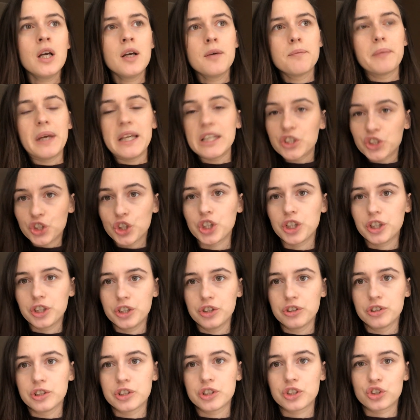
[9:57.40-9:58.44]
Make sure
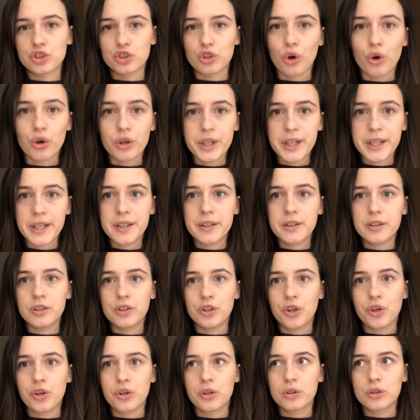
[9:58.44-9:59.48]
you're storing
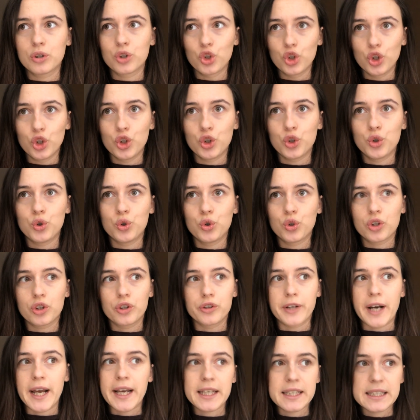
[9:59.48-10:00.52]
your glue
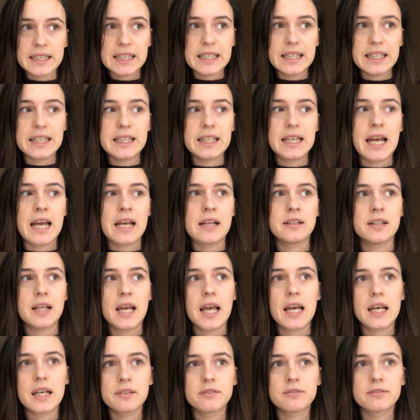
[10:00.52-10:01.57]
correctly, and
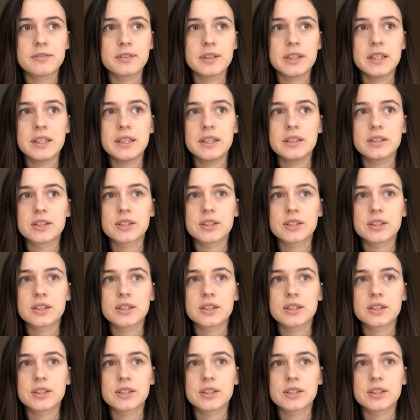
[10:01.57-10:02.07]
every